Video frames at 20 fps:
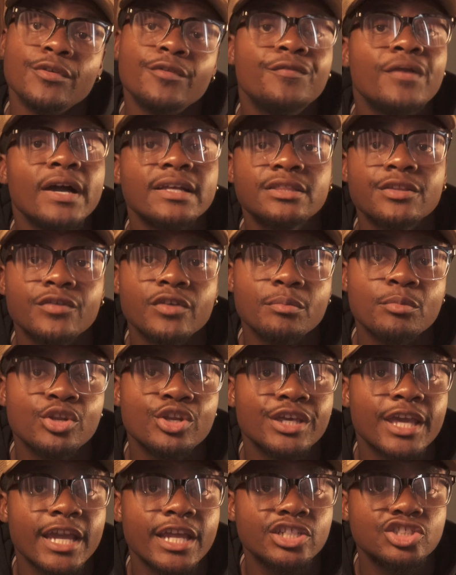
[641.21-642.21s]
Effective
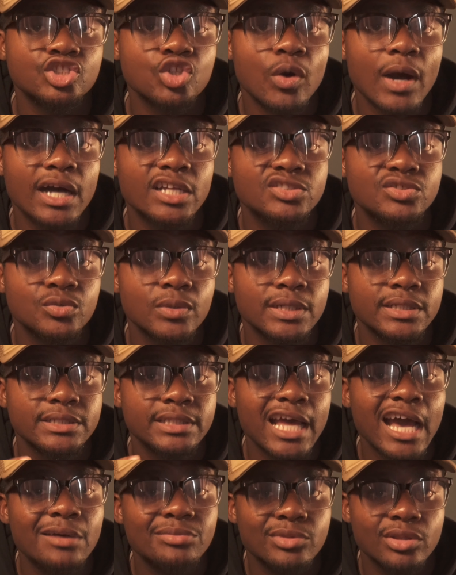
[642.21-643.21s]
communicators know how to
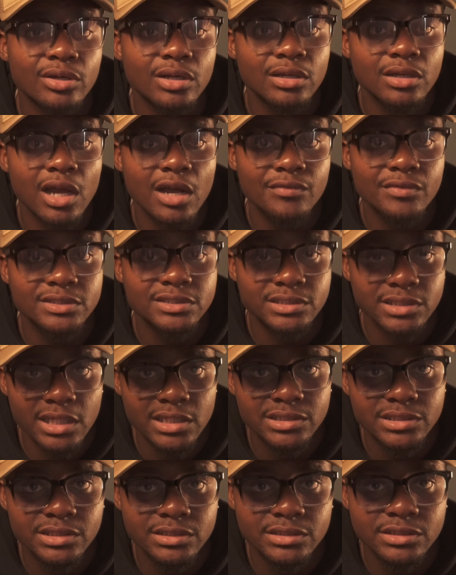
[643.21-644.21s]
adapt their
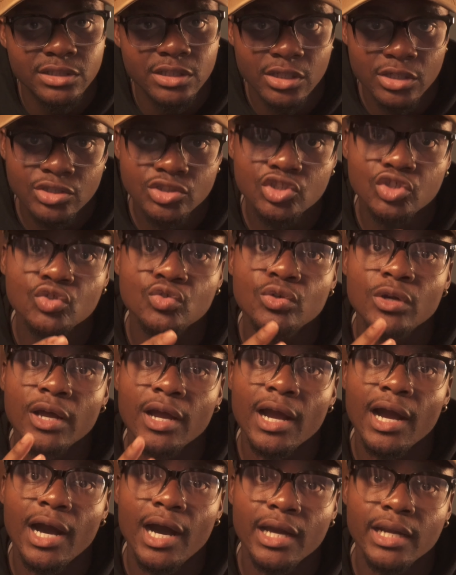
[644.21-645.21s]
conversations to
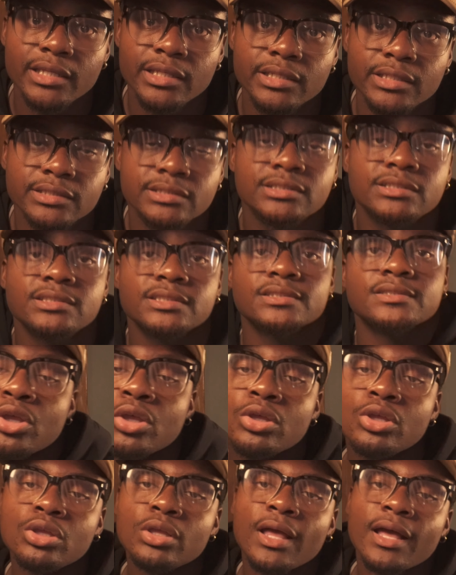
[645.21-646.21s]
their audience.
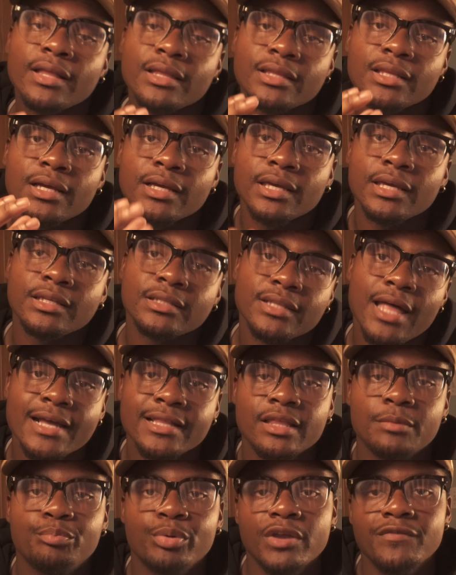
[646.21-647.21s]
Again, like
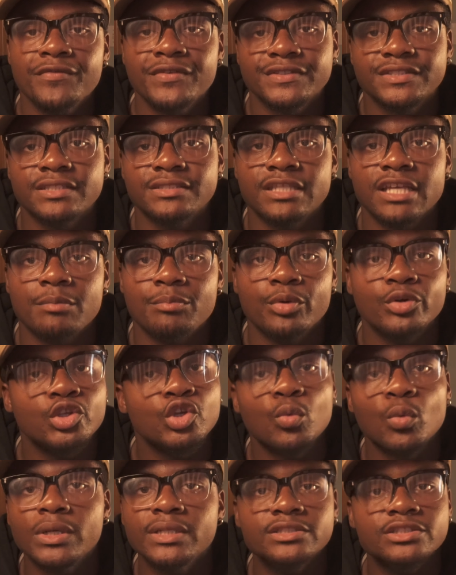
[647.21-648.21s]
the previous example,
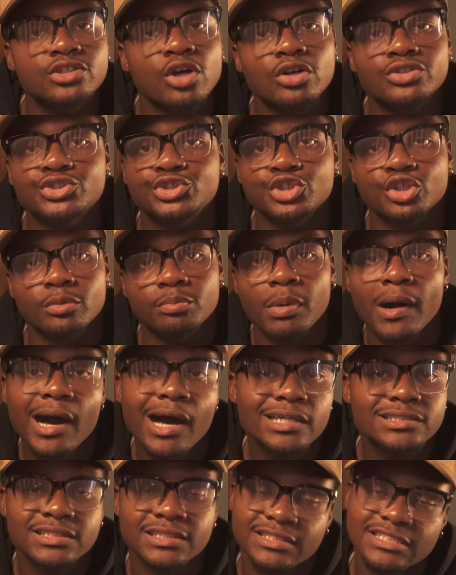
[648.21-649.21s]
you wouldn't talk to your
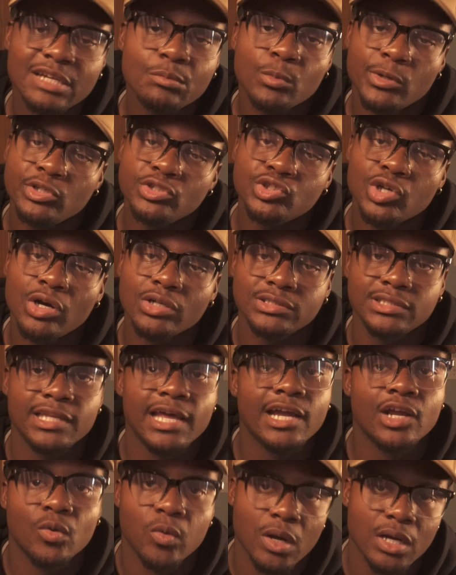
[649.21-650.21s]
boss the same way you talk to
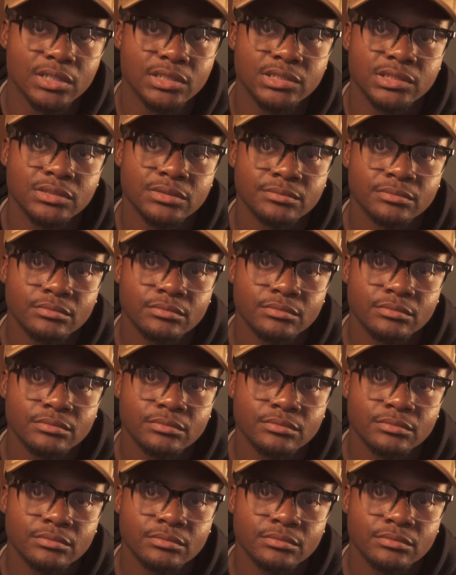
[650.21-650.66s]
that crush.